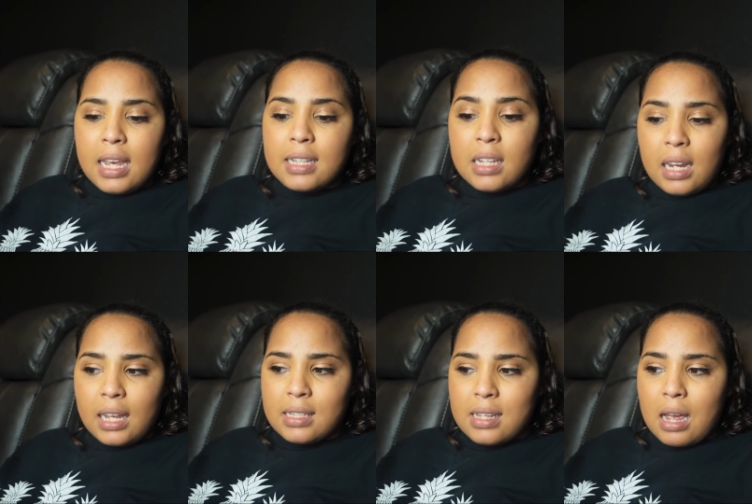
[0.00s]
it's an
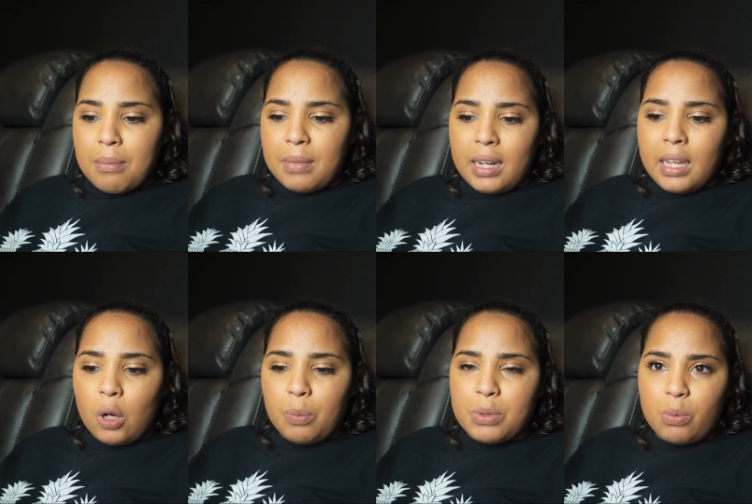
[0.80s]
enzyme that
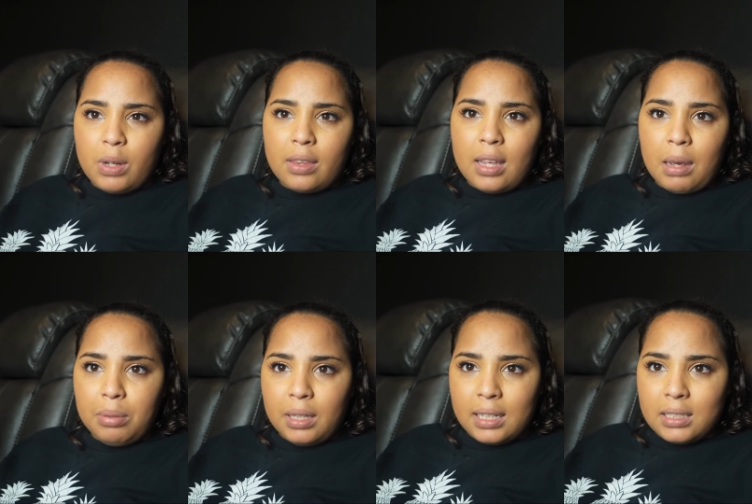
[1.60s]
helps with
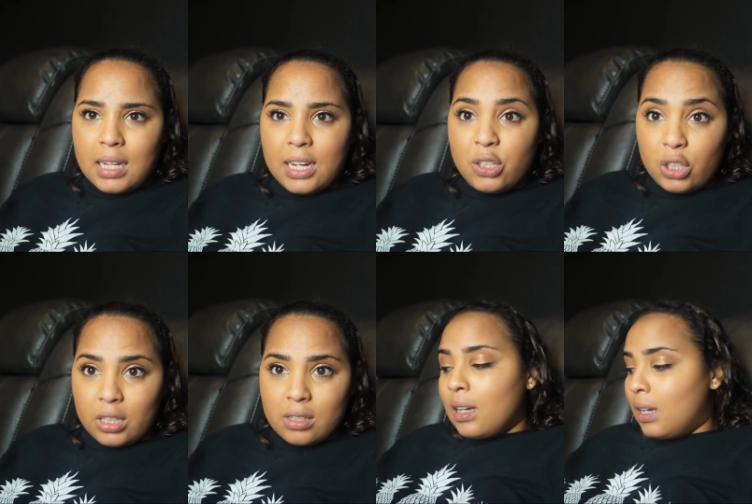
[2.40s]

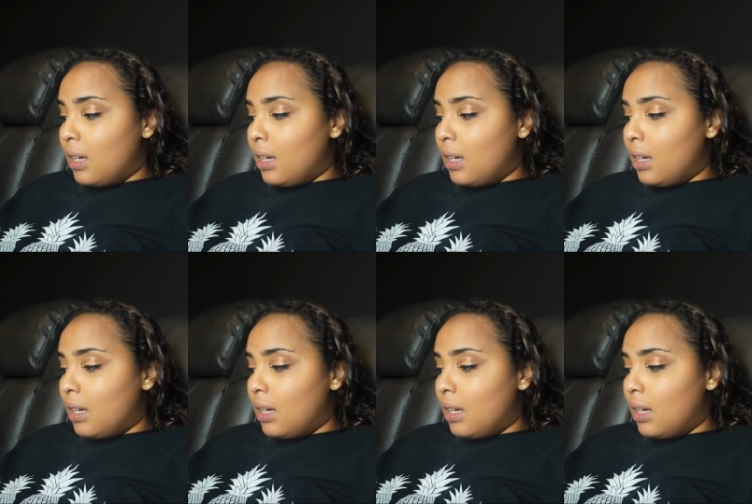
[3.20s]
implantation.